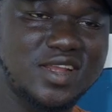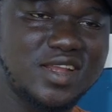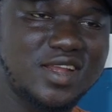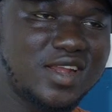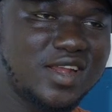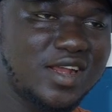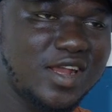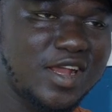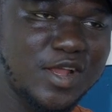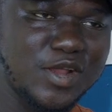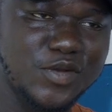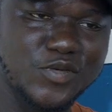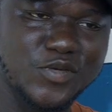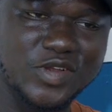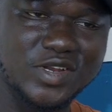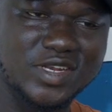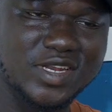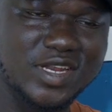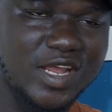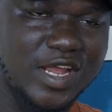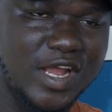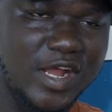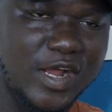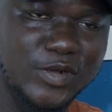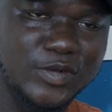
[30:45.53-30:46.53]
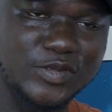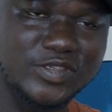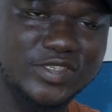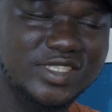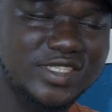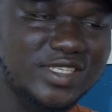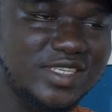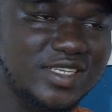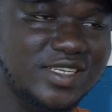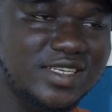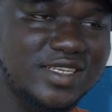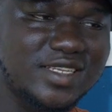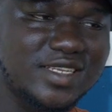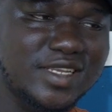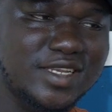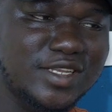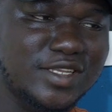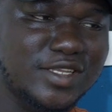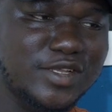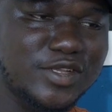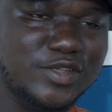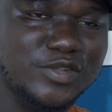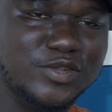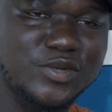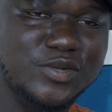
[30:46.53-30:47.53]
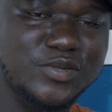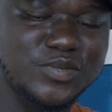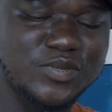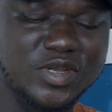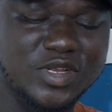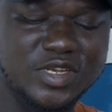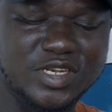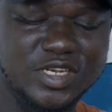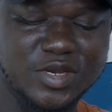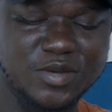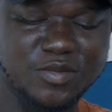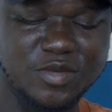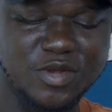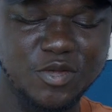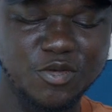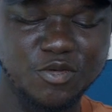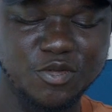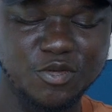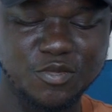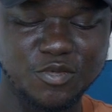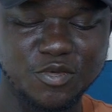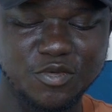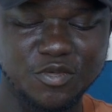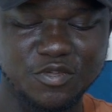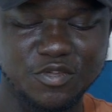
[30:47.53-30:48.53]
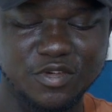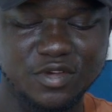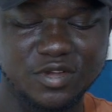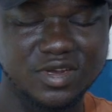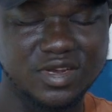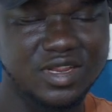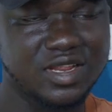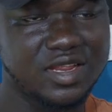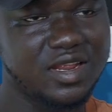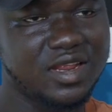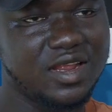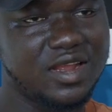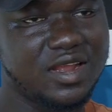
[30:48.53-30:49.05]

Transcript: I wonder how still the education Bantaba will move on.